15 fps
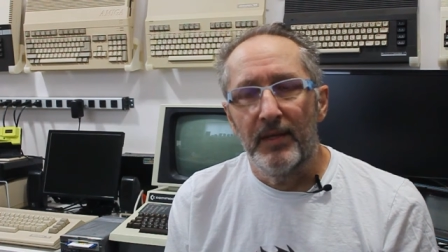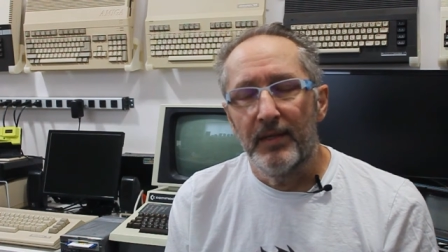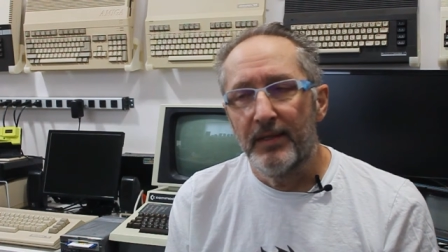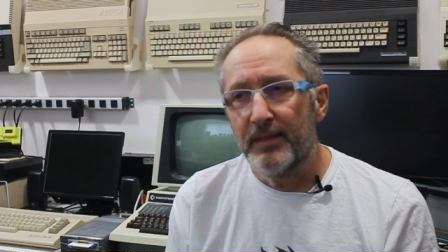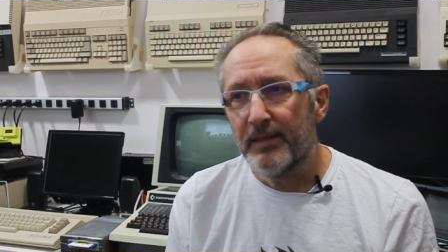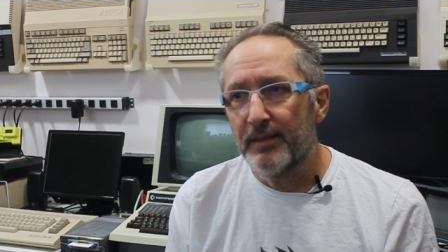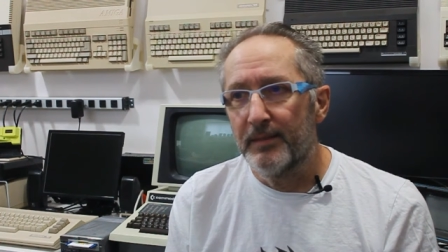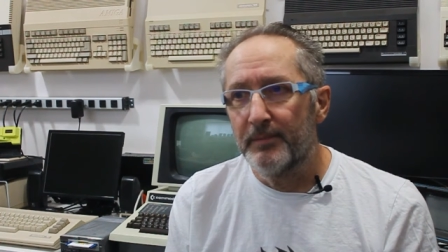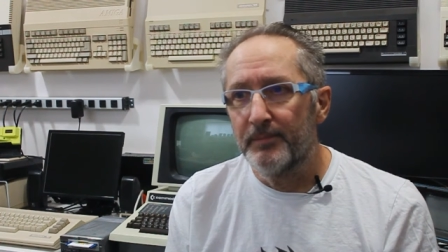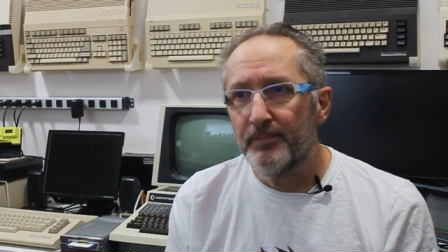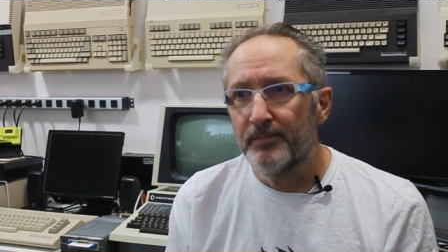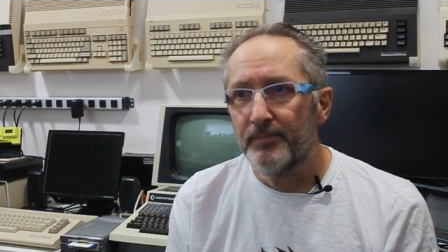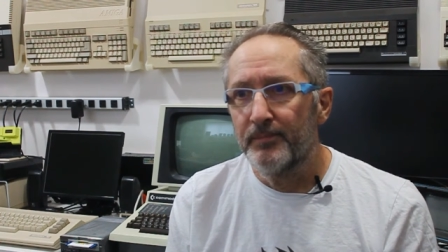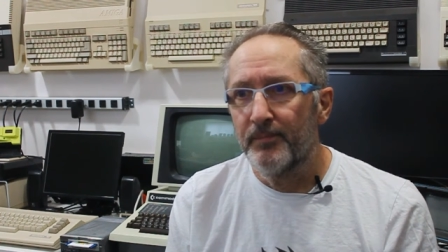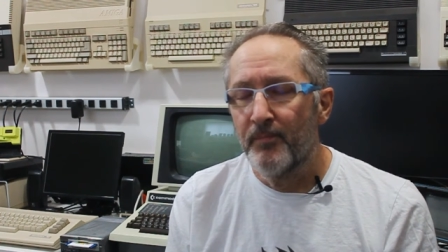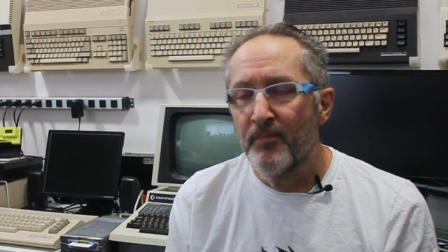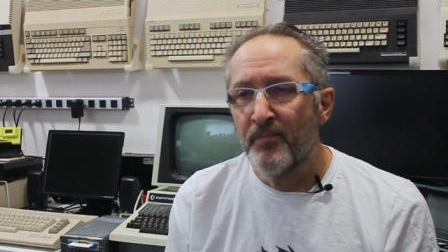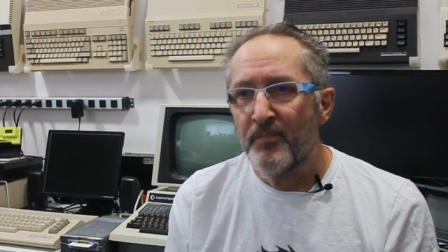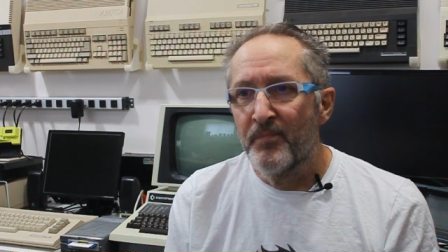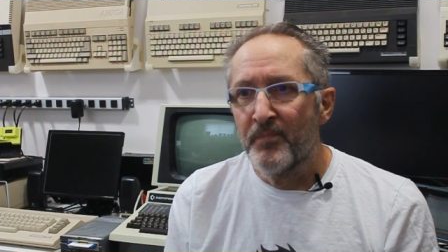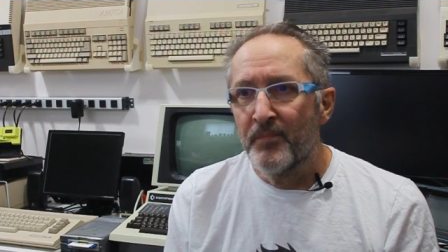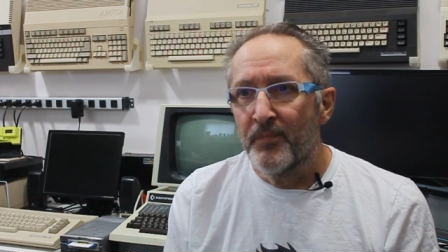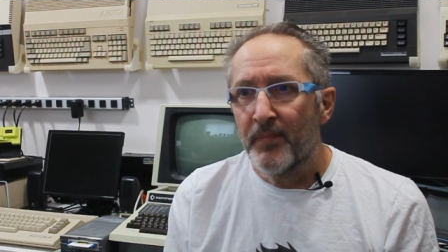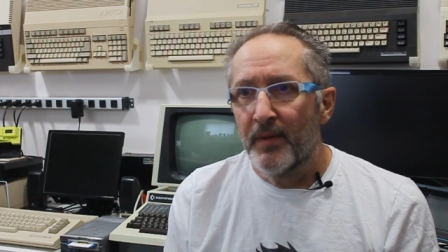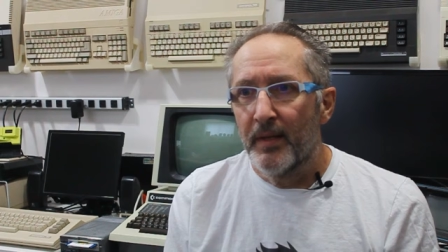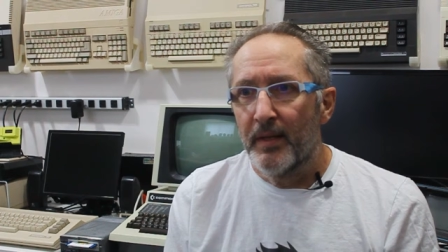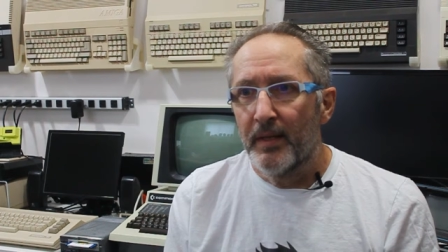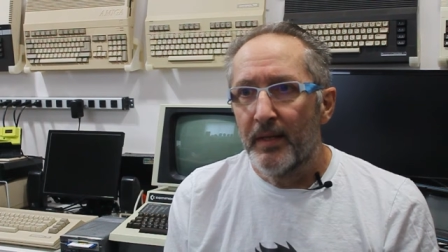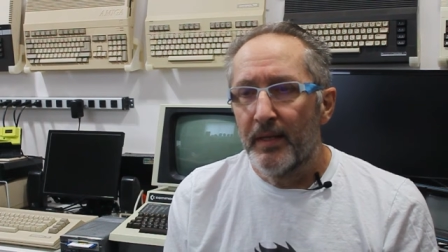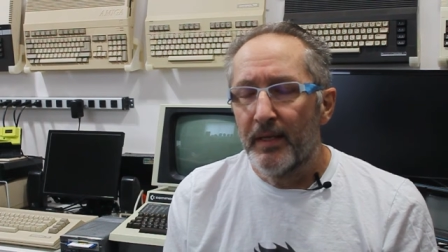
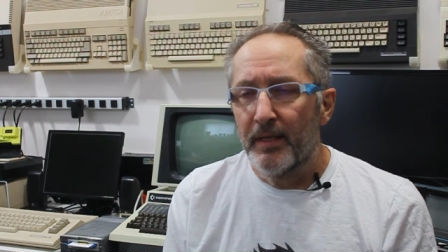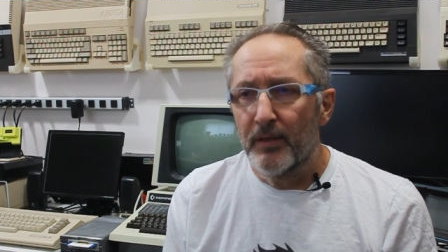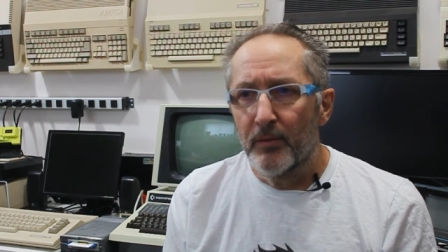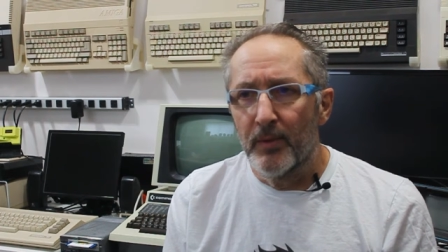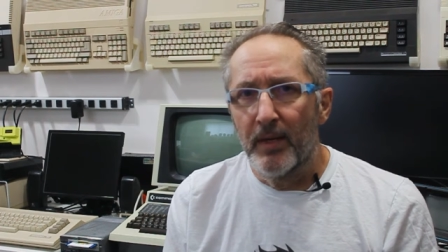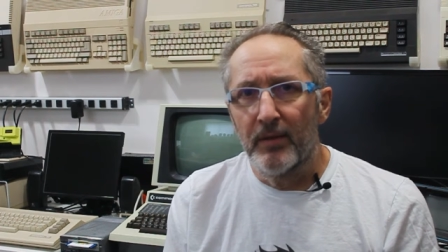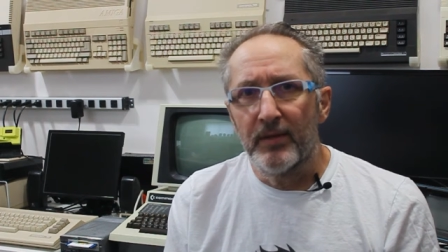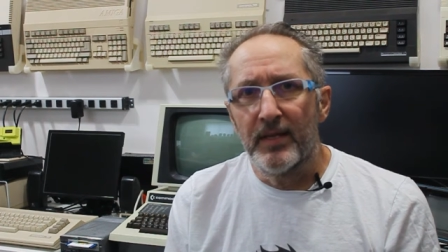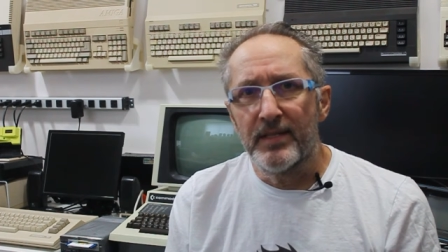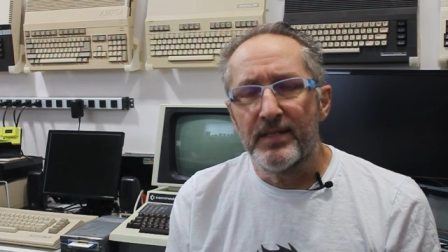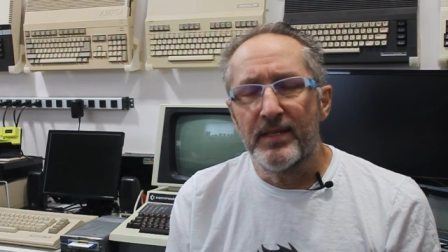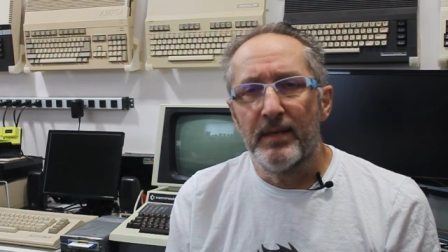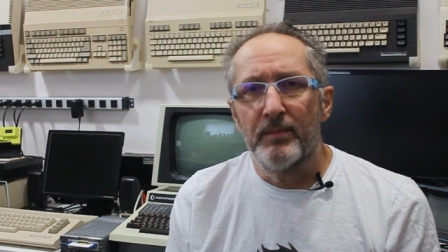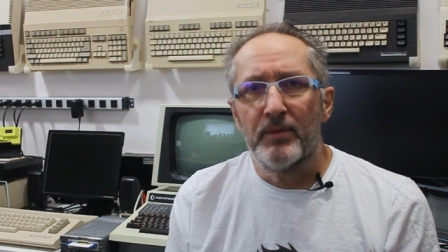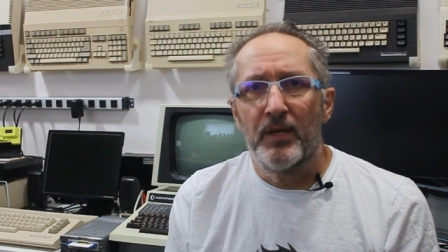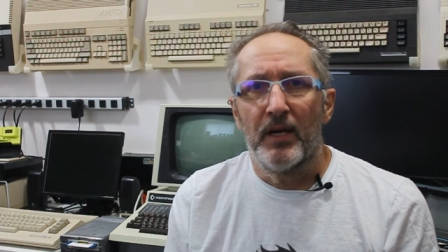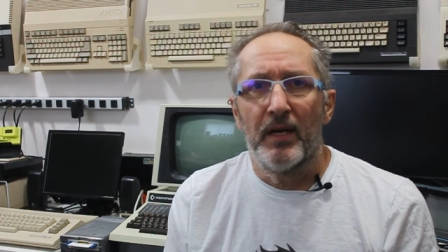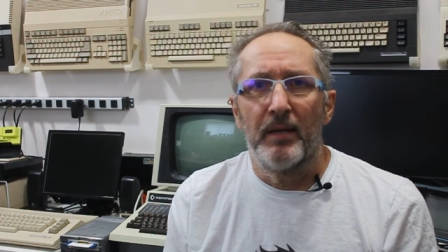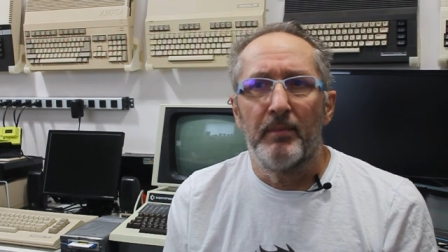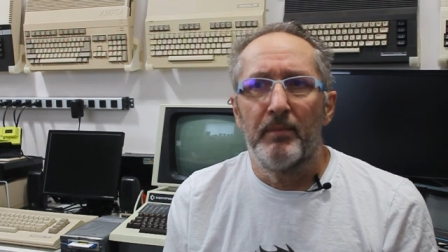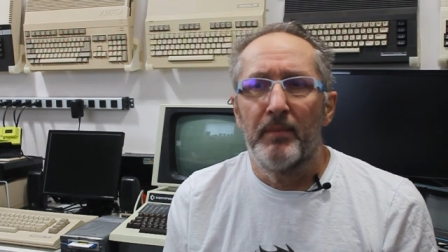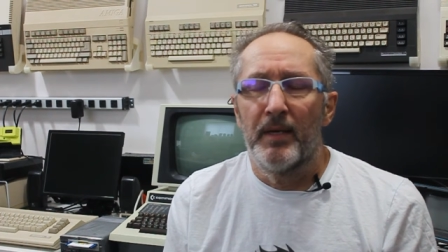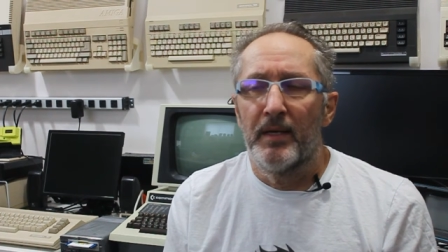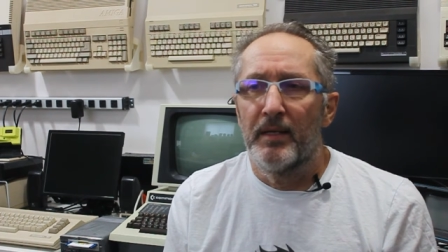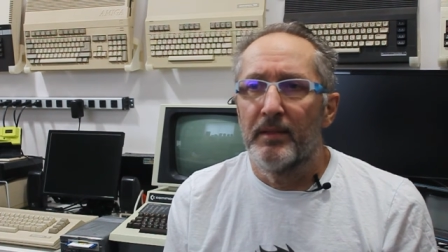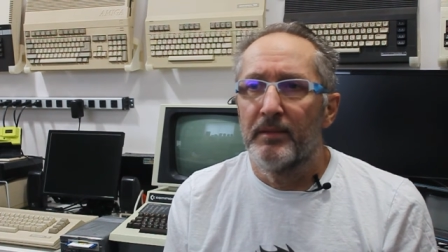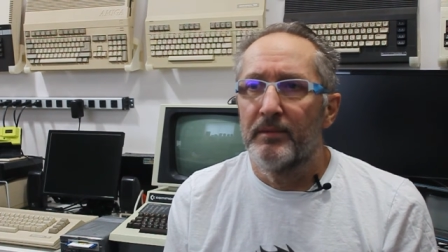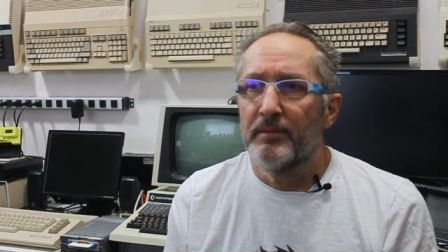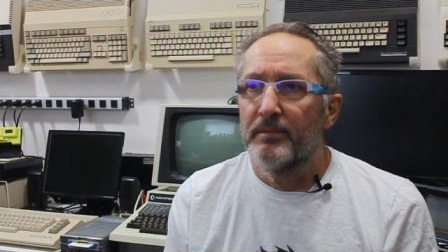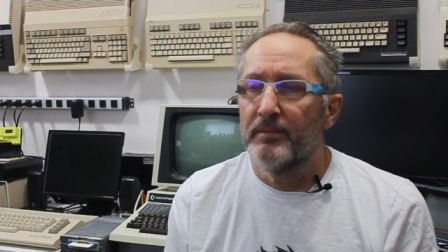In around that same time,
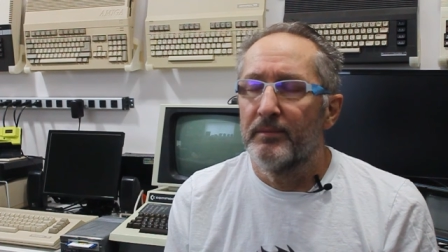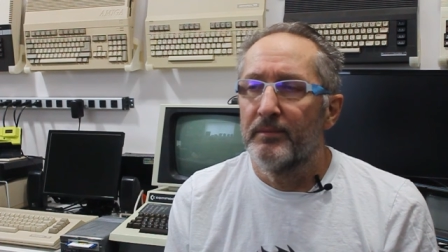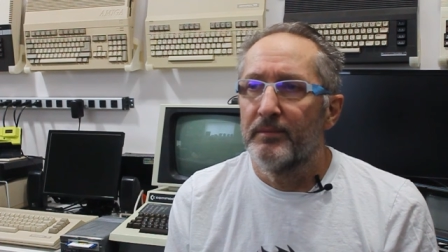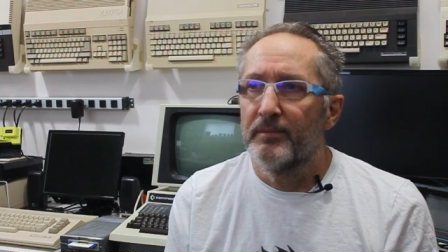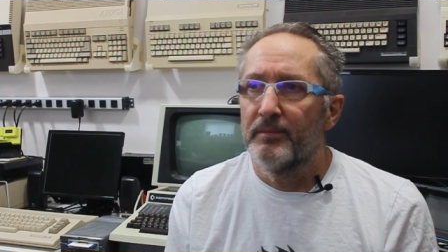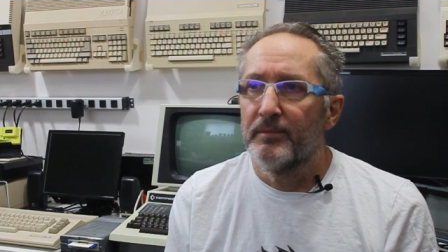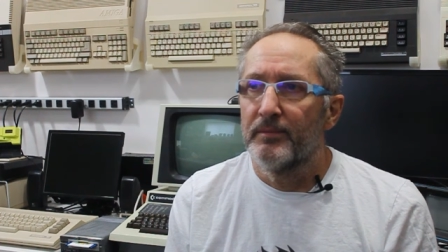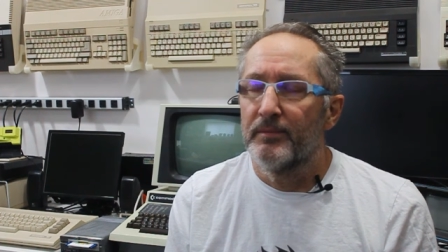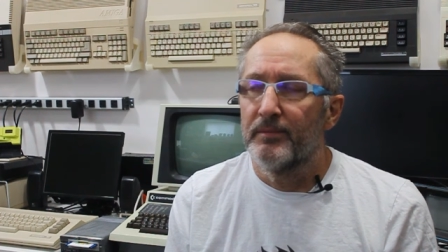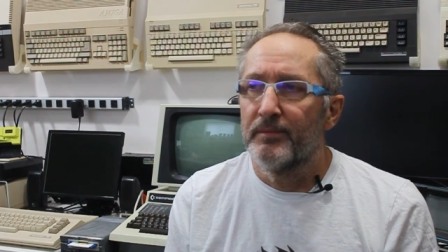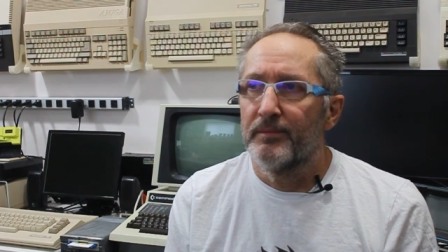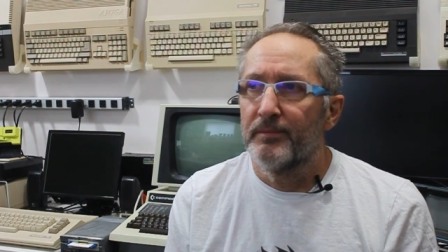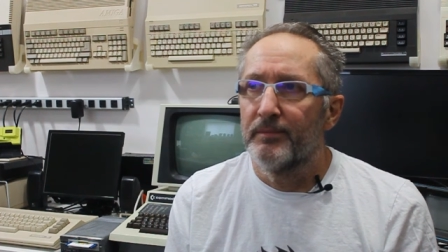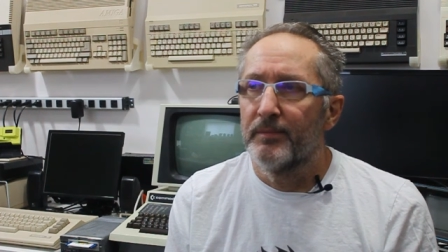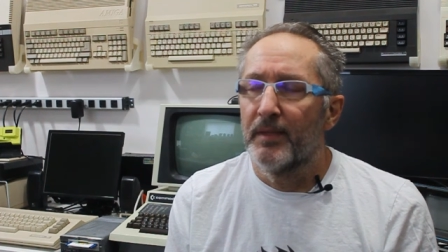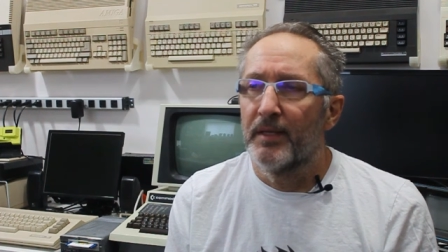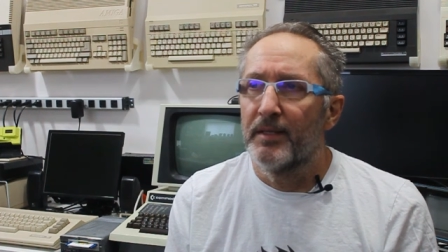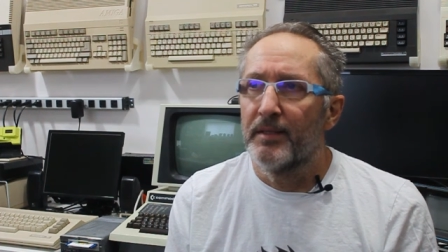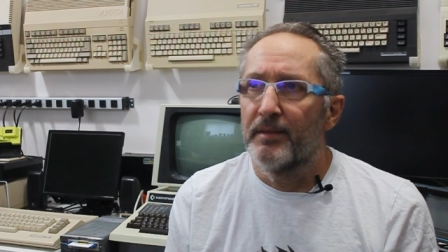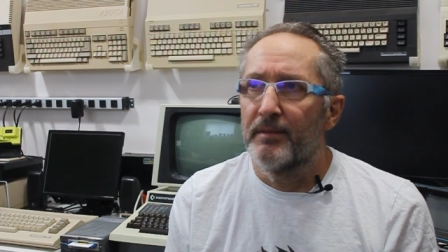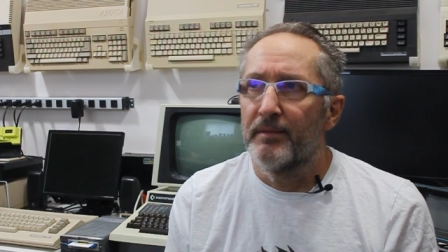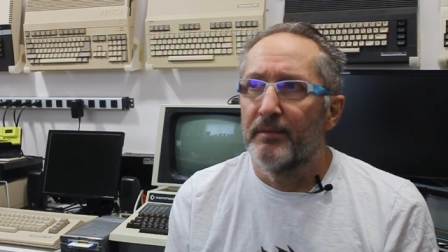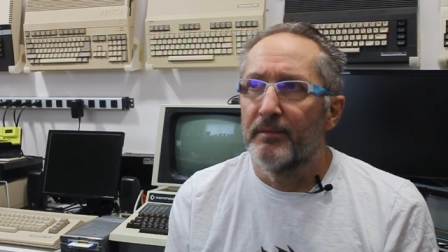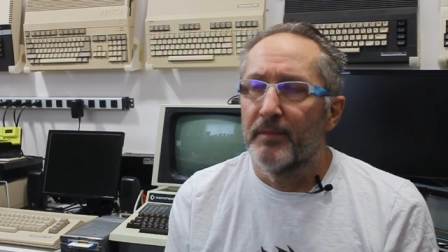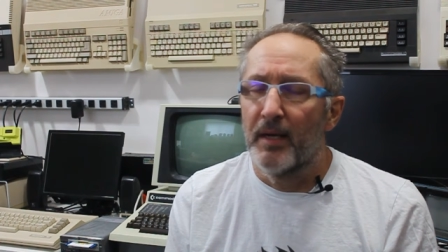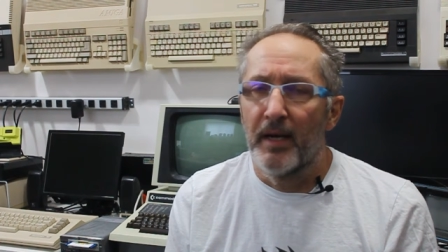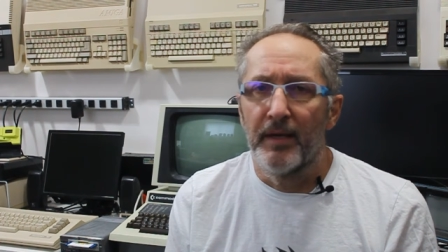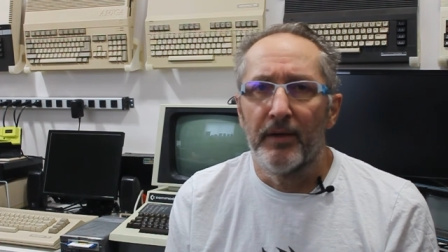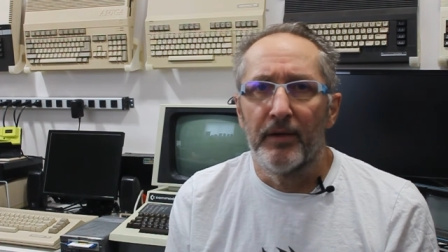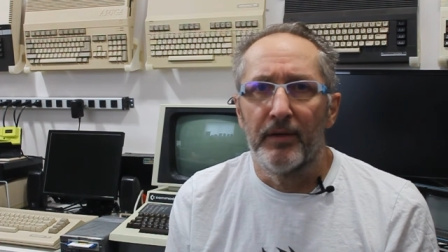I
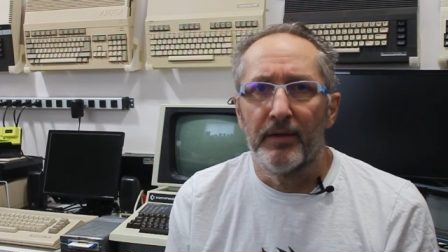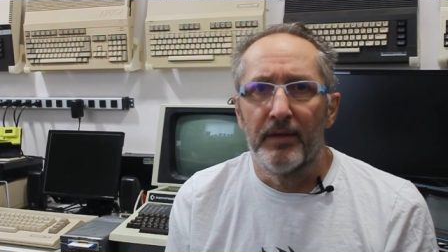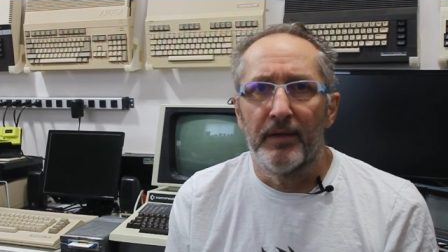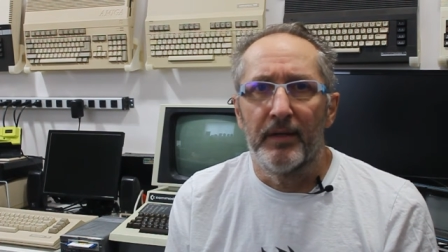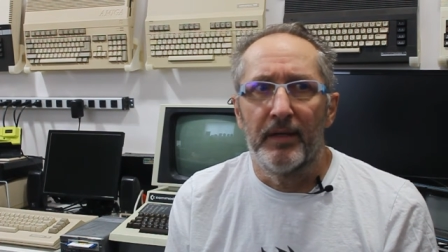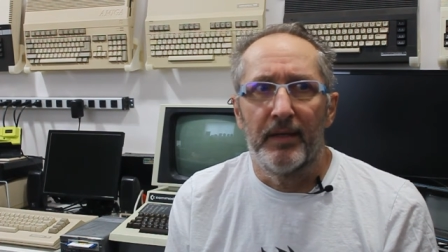hired